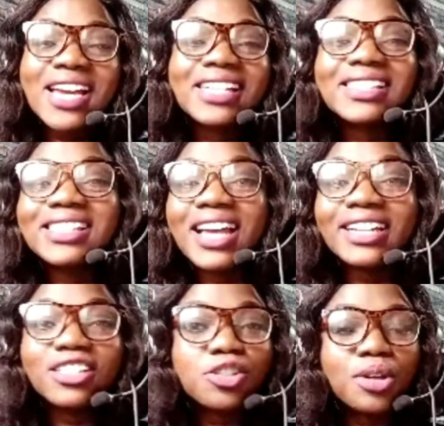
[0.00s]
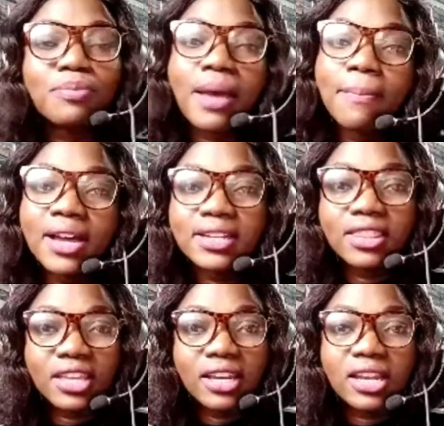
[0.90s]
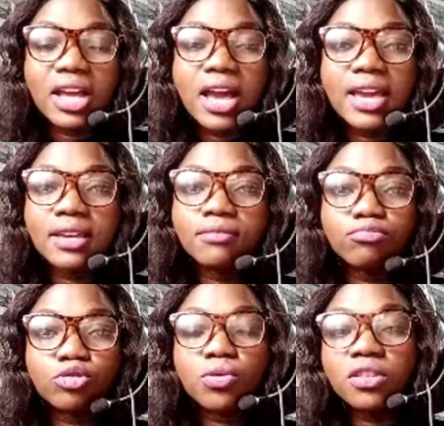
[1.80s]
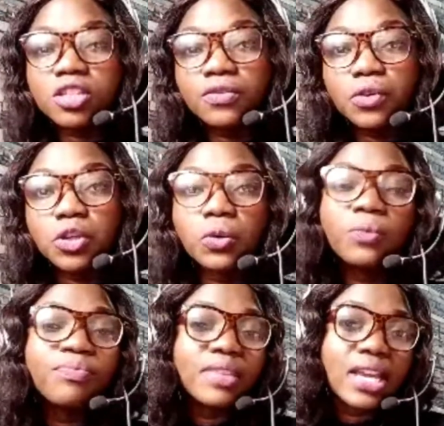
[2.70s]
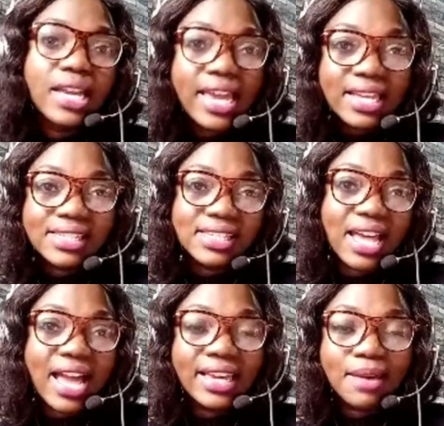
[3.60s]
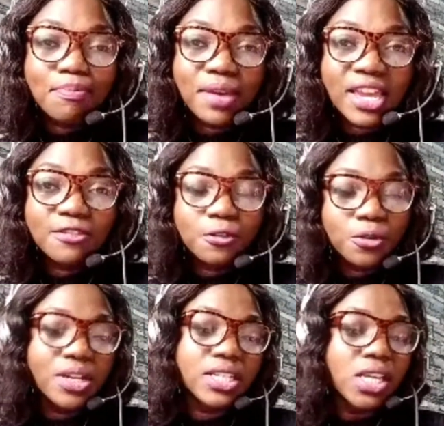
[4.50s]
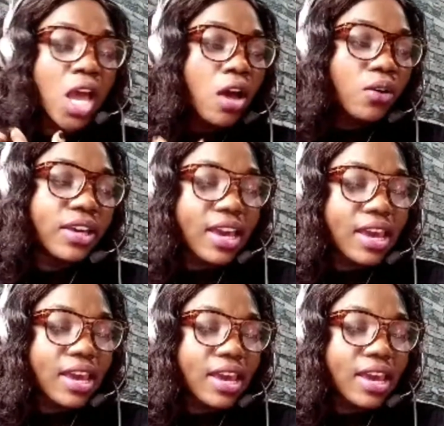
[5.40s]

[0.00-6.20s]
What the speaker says: It's like a trade by barter thing. I do this for you and I get paid for it. Okay.